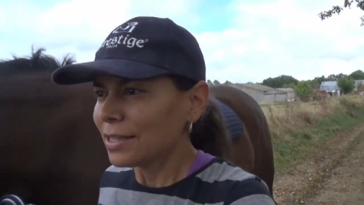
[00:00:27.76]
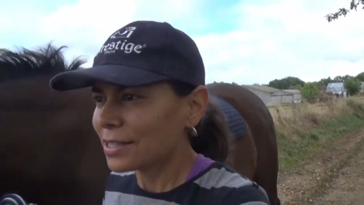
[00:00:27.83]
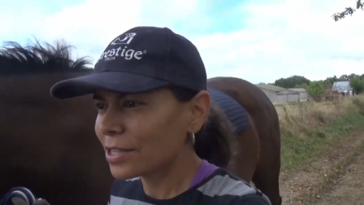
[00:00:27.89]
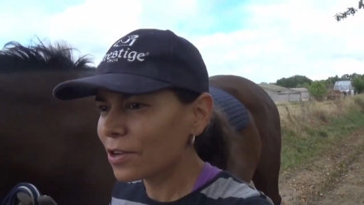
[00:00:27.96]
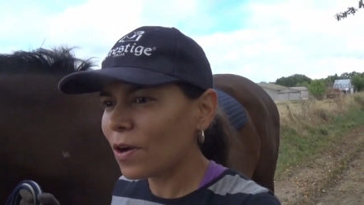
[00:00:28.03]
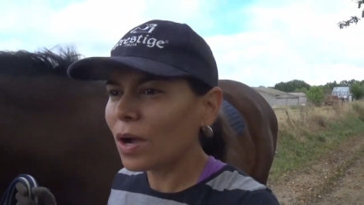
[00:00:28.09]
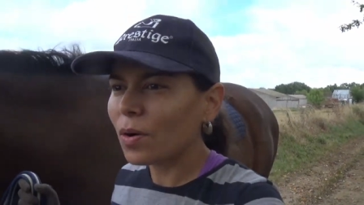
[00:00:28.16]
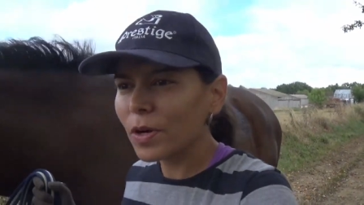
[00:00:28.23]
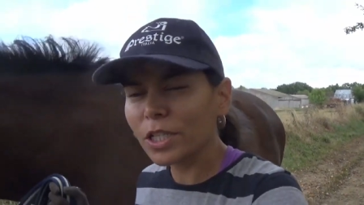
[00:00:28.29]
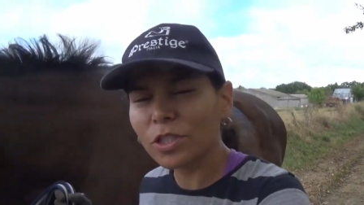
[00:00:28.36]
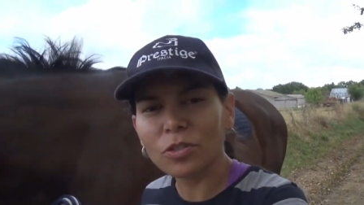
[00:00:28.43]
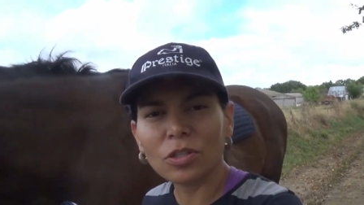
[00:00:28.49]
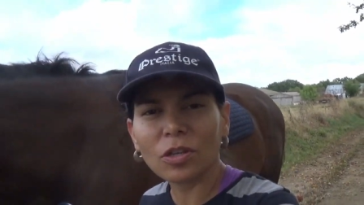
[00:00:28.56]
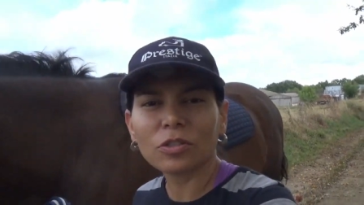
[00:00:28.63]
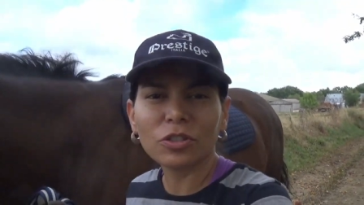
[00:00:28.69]
so I wanted
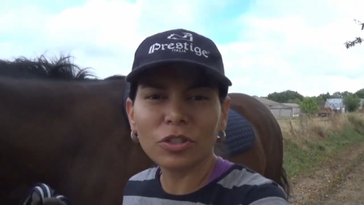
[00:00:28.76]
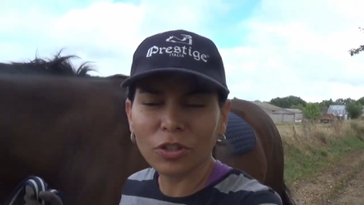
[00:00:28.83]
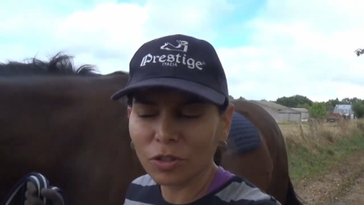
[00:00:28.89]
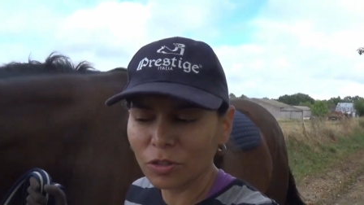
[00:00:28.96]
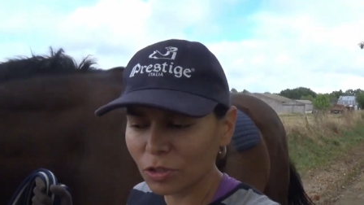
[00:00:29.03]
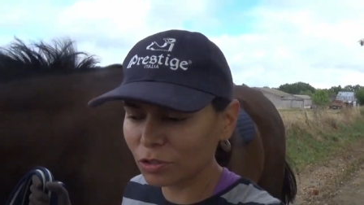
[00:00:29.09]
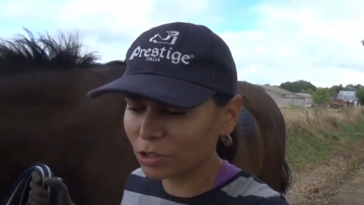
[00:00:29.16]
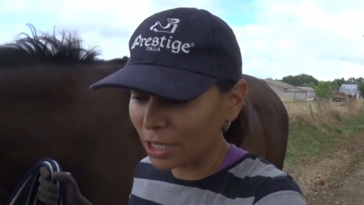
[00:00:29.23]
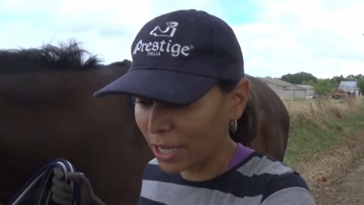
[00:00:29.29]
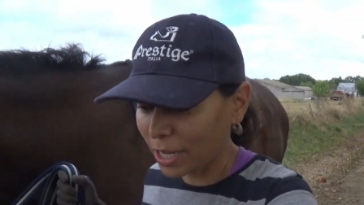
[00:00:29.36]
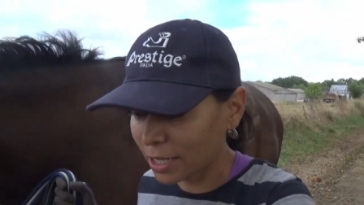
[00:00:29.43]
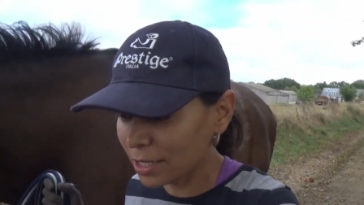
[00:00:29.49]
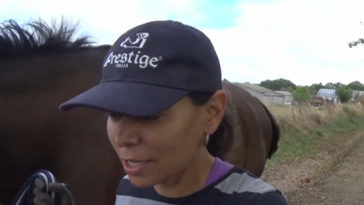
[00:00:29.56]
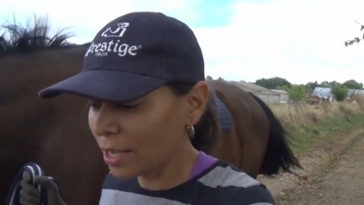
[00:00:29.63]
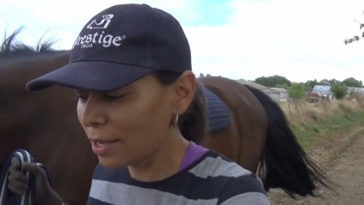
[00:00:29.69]
to talk to you
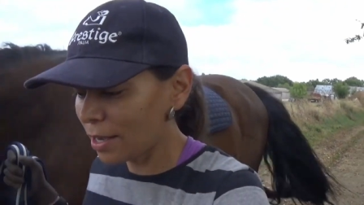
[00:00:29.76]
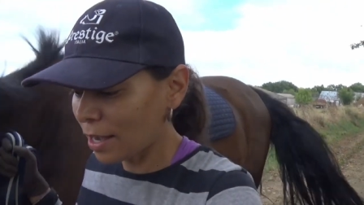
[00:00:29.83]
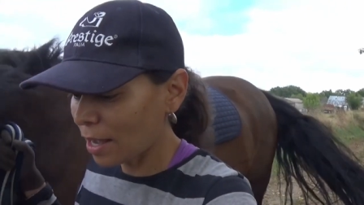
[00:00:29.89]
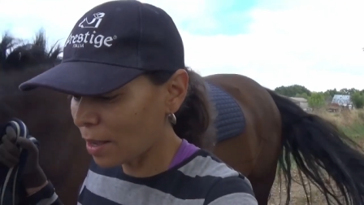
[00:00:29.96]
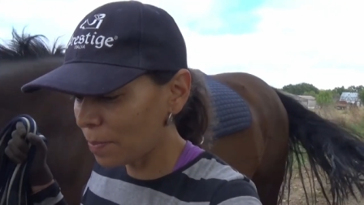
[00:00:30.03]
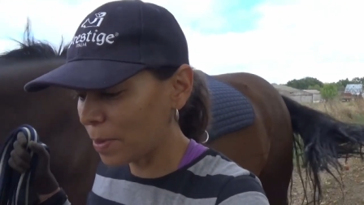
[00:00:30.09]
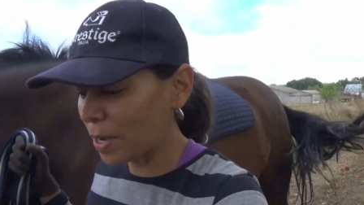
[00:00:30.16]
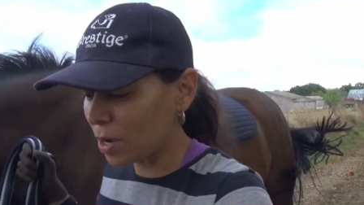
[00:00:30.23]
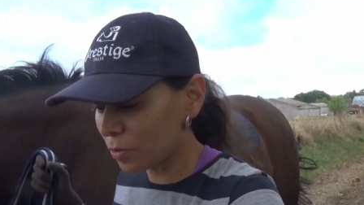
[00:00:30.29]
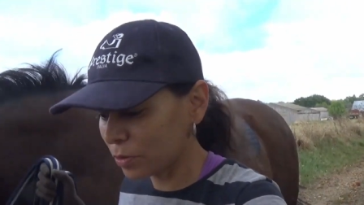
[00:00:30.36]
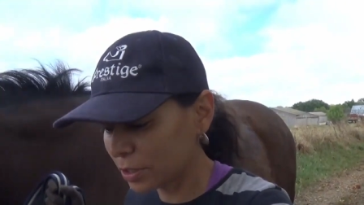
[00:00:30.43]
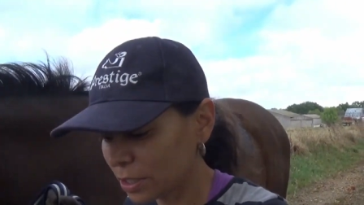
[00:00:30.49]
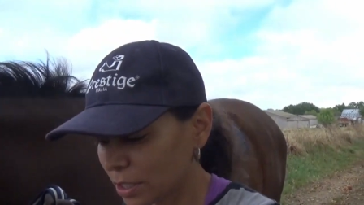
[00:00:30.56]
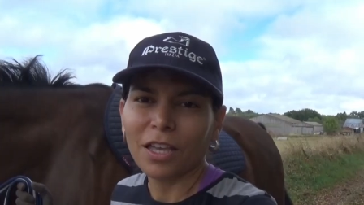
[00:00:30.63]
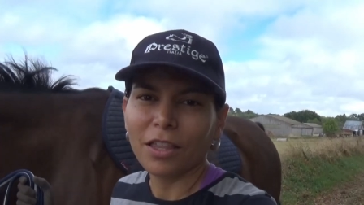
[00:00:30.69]
today about
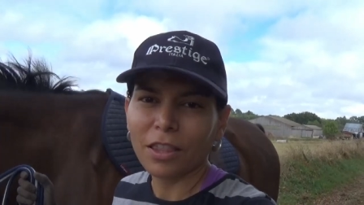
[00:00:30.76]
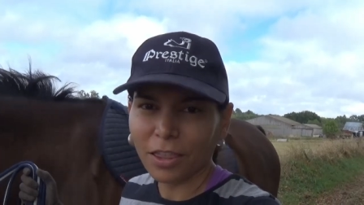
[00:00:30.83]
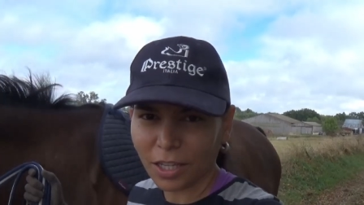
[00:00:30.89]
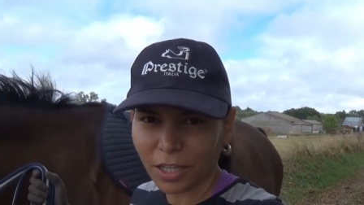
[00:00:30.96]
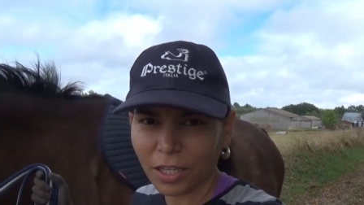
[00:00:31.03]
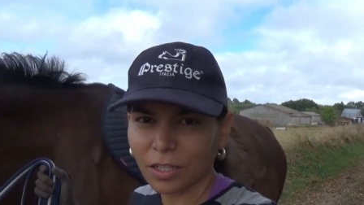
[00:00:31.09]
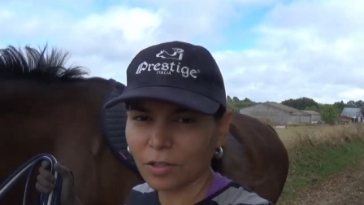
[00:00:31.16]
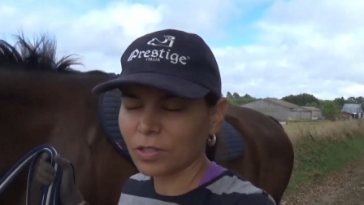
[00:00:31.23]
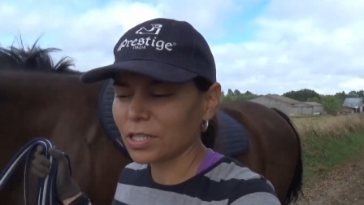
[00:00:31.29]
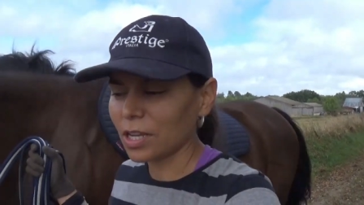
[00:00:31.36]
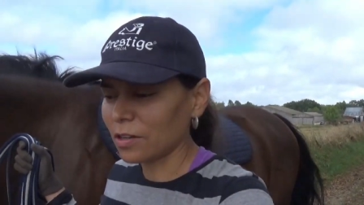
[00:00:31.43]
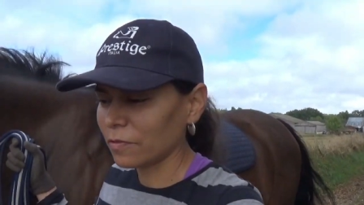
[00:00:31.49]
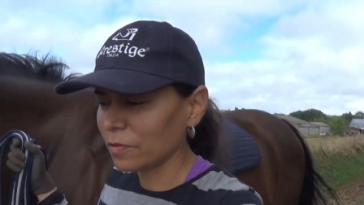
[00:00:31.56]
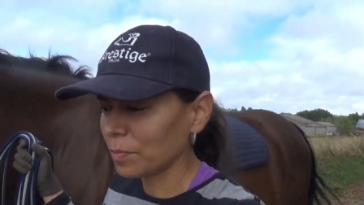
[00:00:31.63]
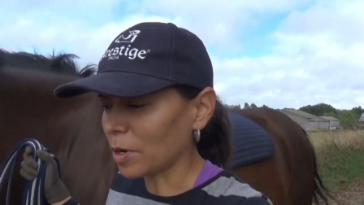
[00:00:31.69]
thinking
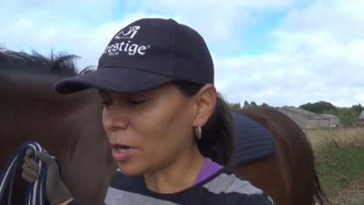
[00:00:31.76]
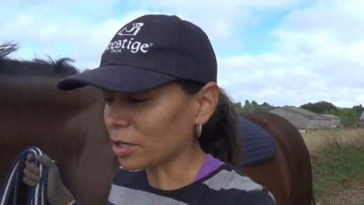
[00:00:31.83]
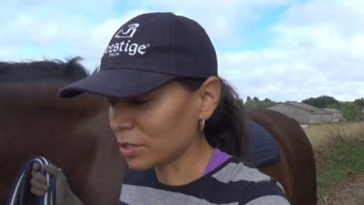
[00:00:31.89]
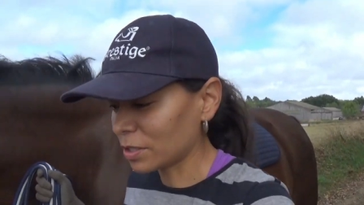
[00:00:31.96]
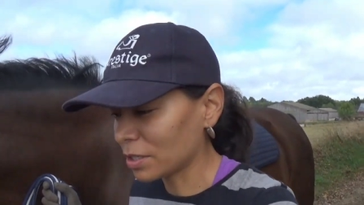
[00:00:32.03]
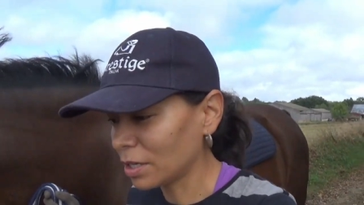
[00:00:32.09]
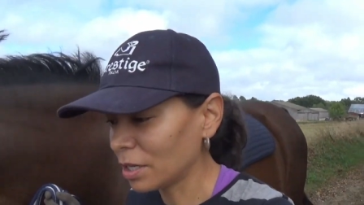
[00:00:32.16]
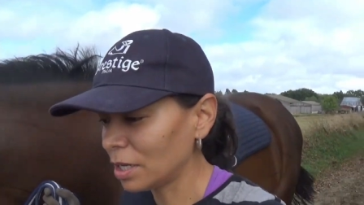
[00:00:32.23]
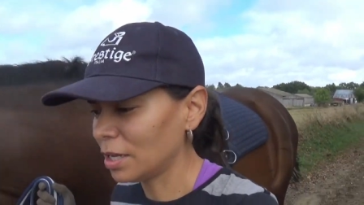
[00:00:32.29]
outside of the box.